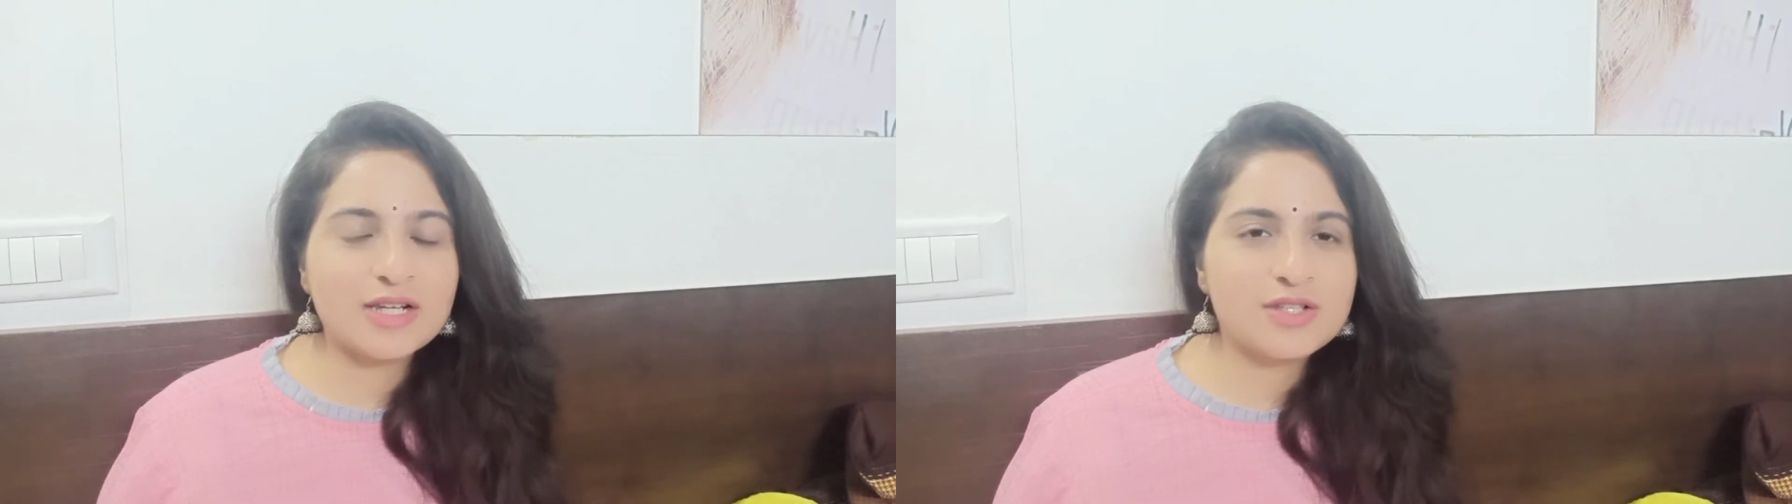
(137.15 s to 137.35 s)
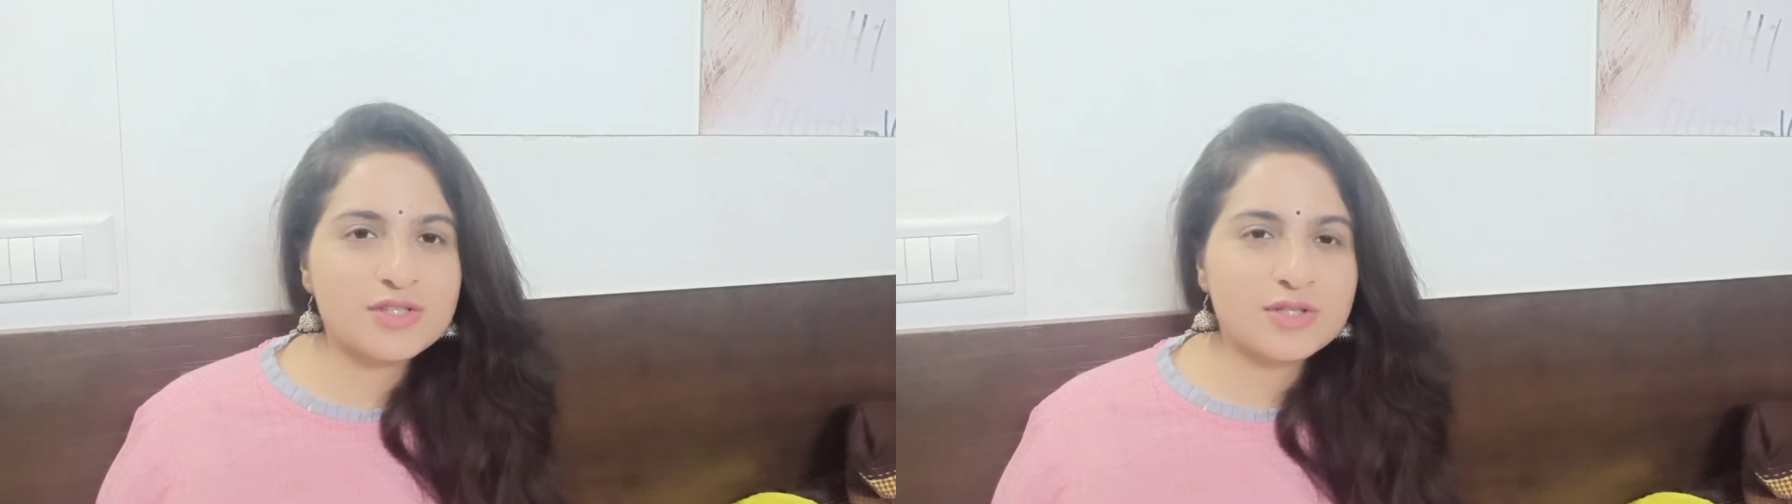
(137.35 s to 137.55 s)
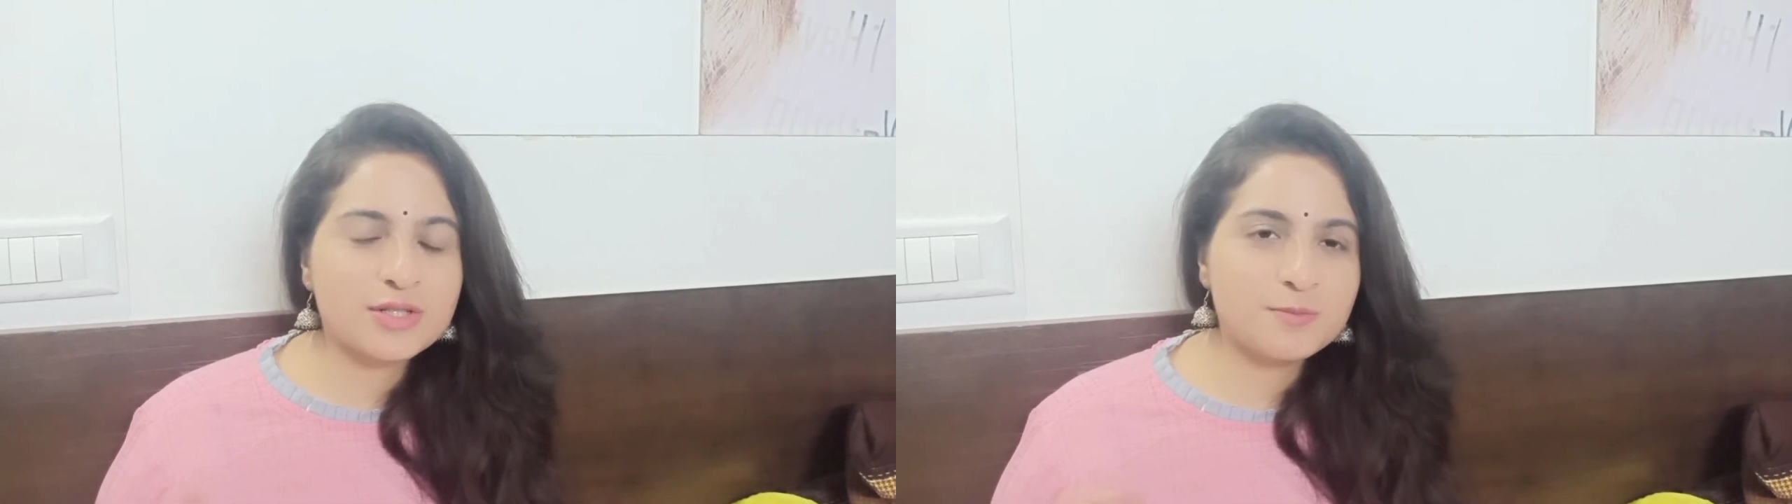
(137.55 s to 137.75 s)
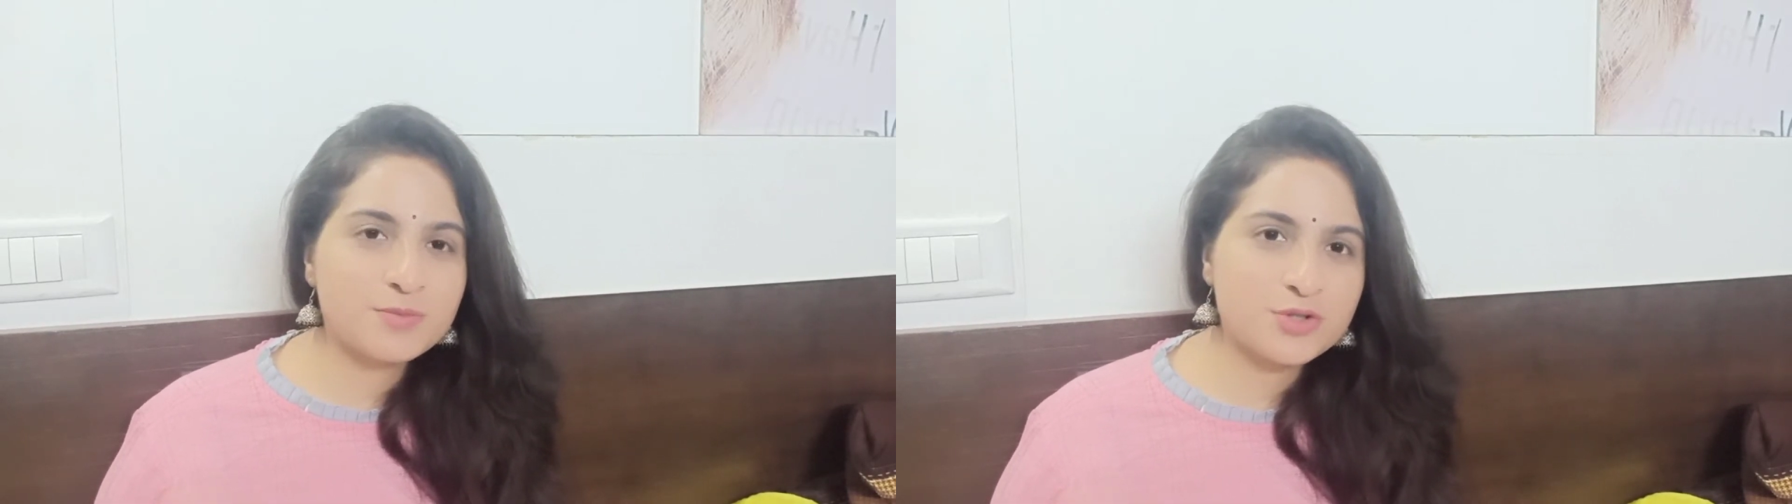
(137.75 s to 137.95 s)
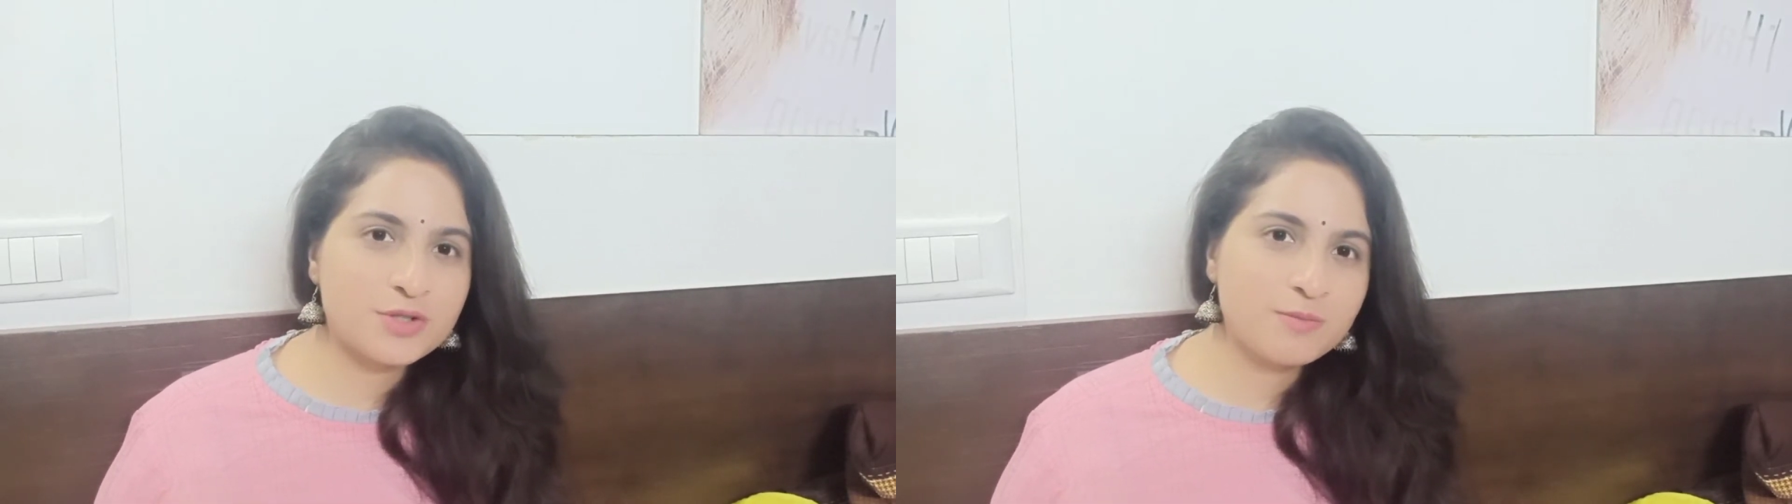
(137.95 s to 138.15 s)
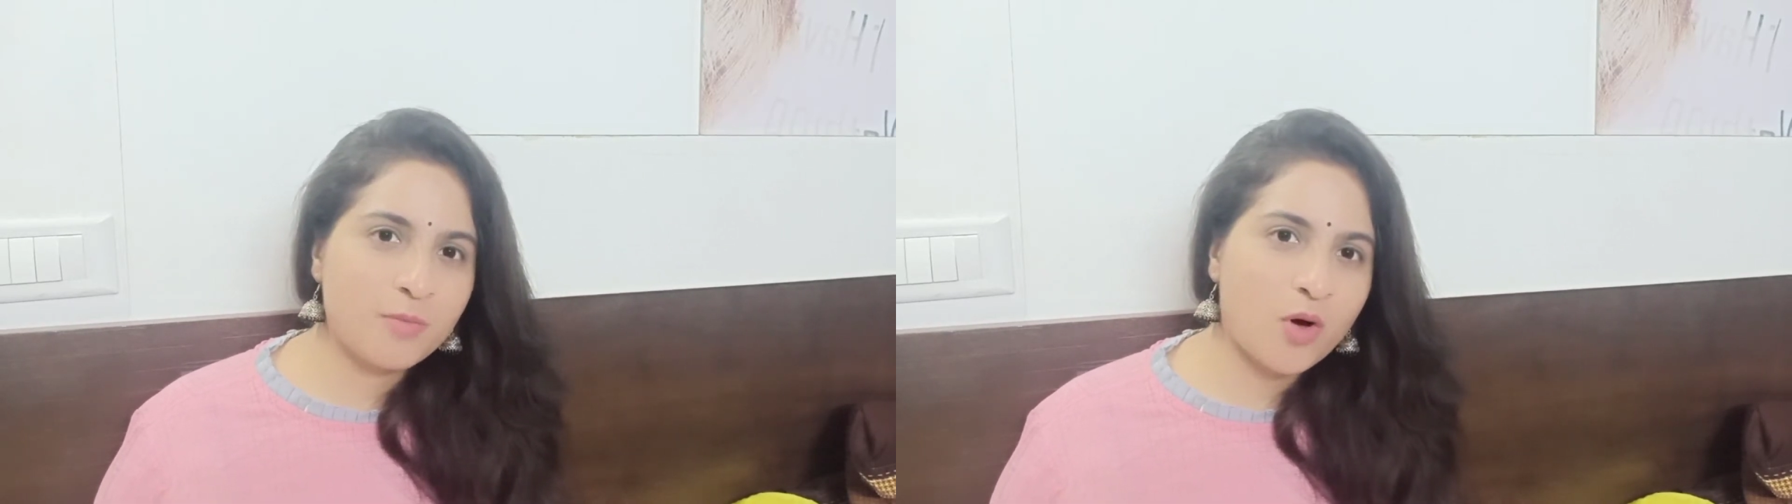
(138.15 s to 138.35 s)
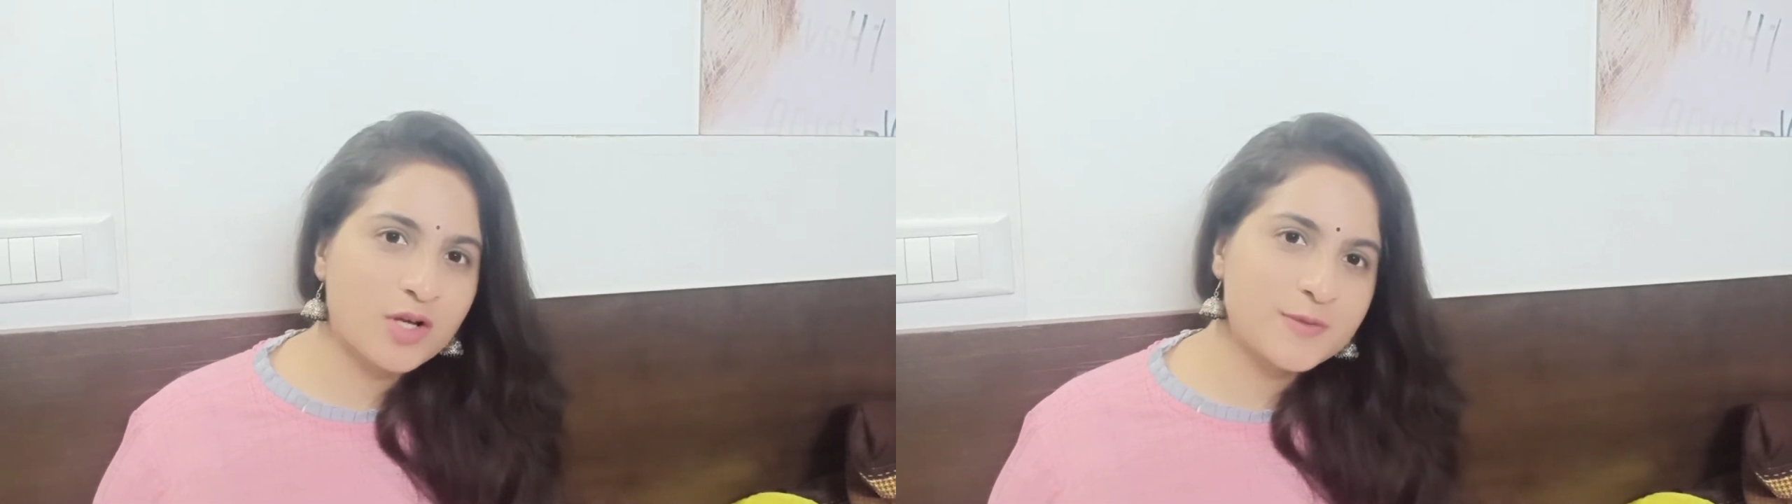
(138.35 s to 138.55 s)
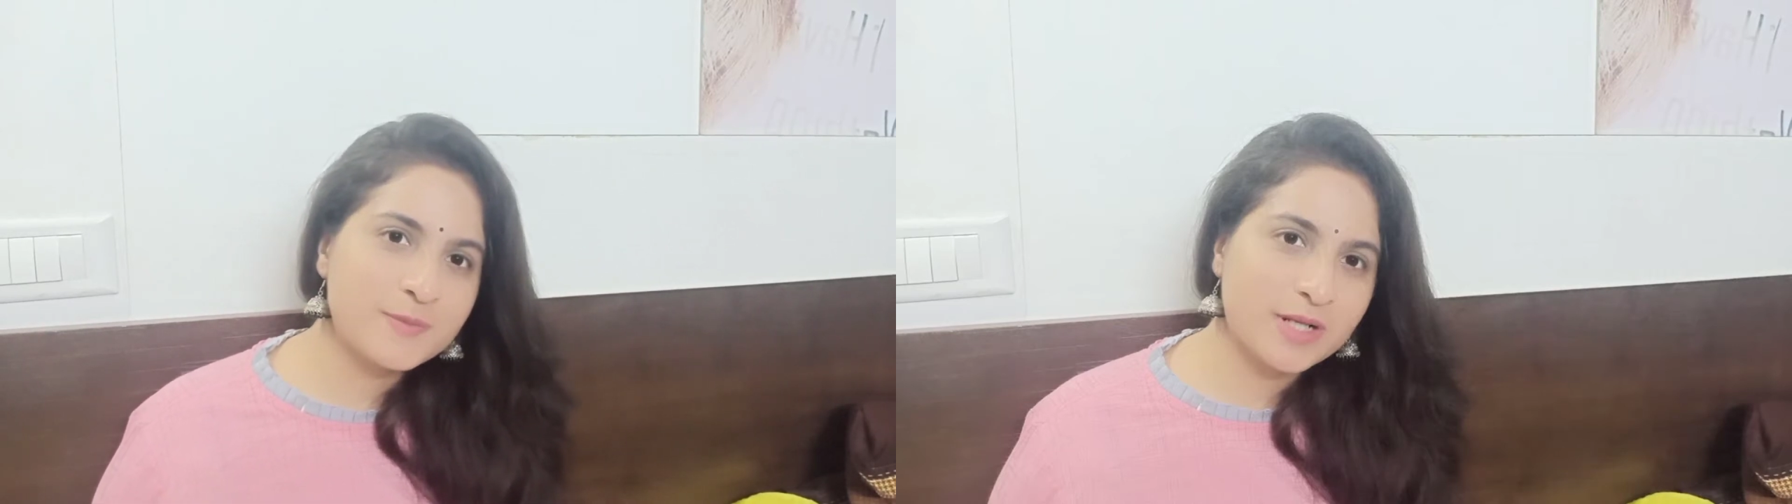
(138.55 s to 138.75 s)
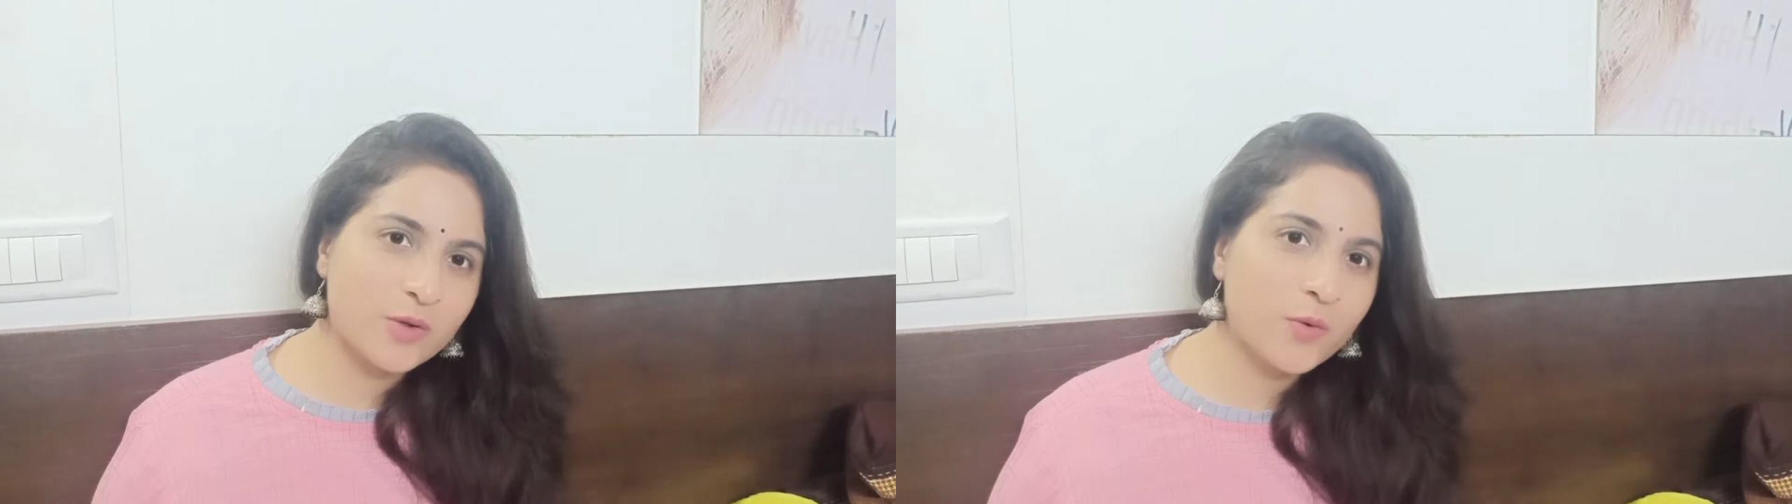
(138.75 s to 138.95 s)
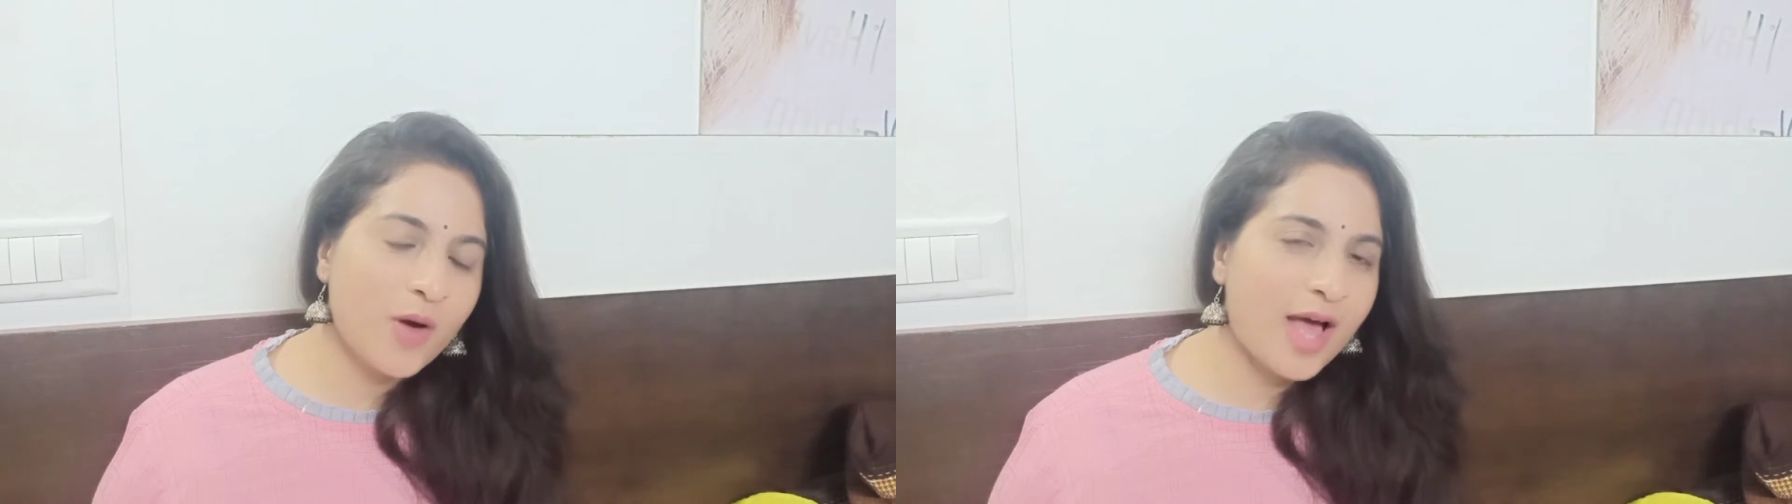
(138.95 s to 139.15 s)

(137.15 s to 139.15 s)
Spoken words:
description box below,